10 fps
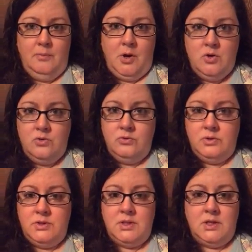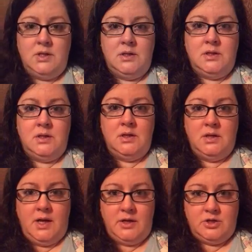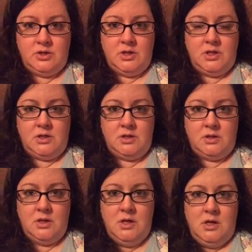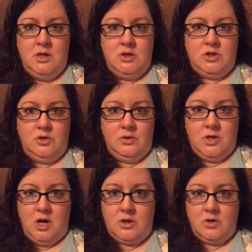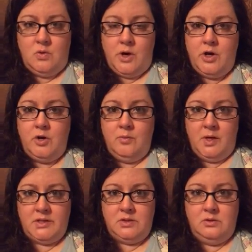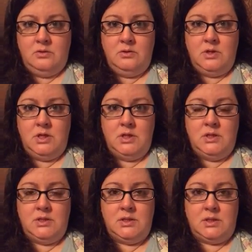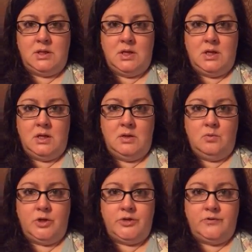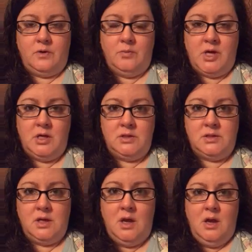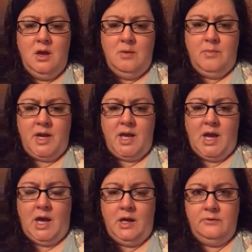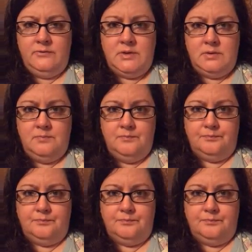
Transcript: bones, and it actually can show the doctor where your muscle is, and which for me is my calves